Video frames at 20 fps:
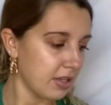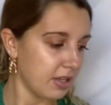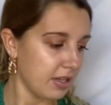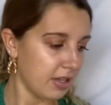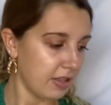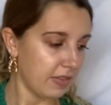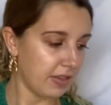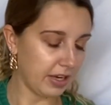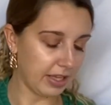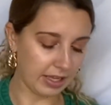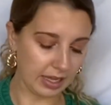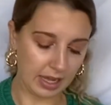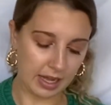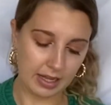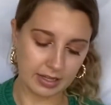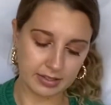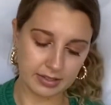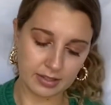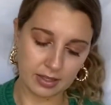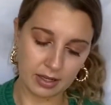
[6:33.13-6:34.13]
Then I got
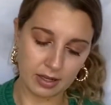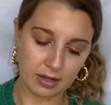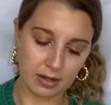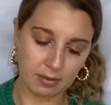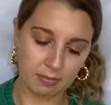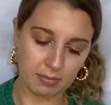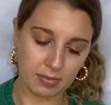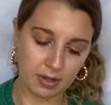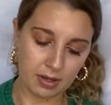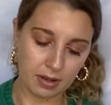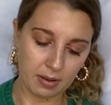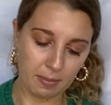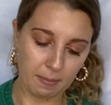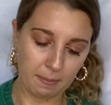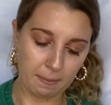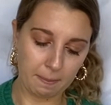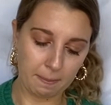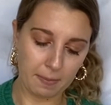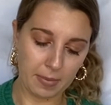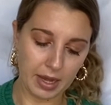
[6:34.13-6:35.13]
some
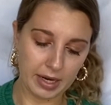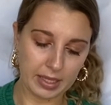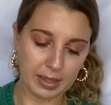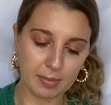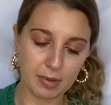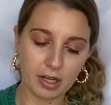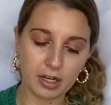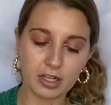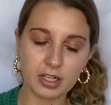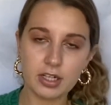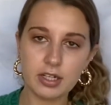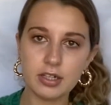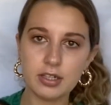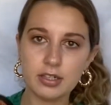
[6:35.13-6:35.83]
body butter